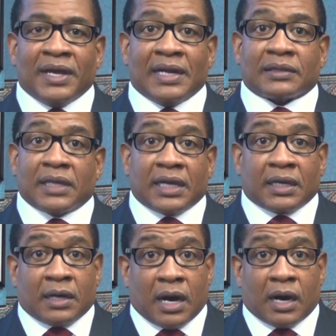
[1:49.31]
And I
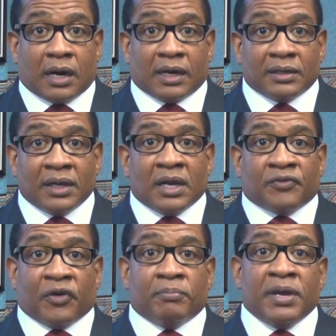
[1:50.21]
thank God
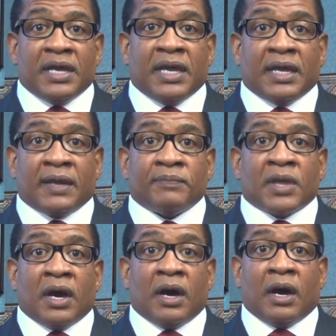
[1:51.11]
for being
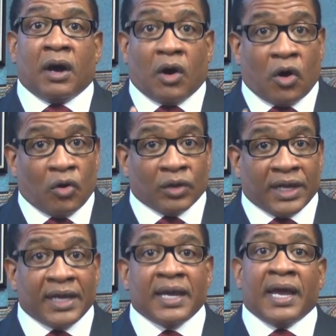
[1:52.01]
uh,
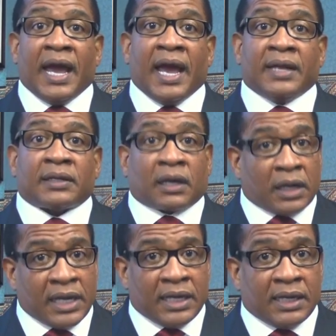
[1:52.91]
holy and
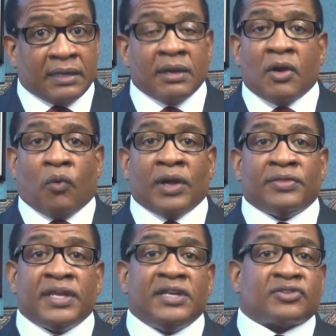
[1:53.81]
clean
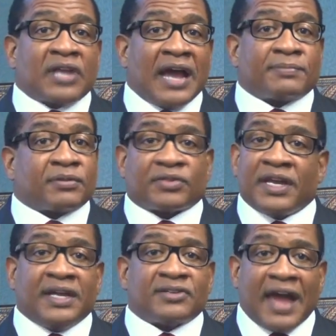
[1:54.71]
when these types of
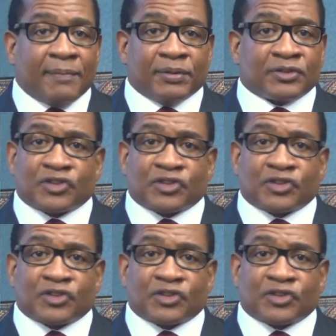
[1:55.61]
things happen.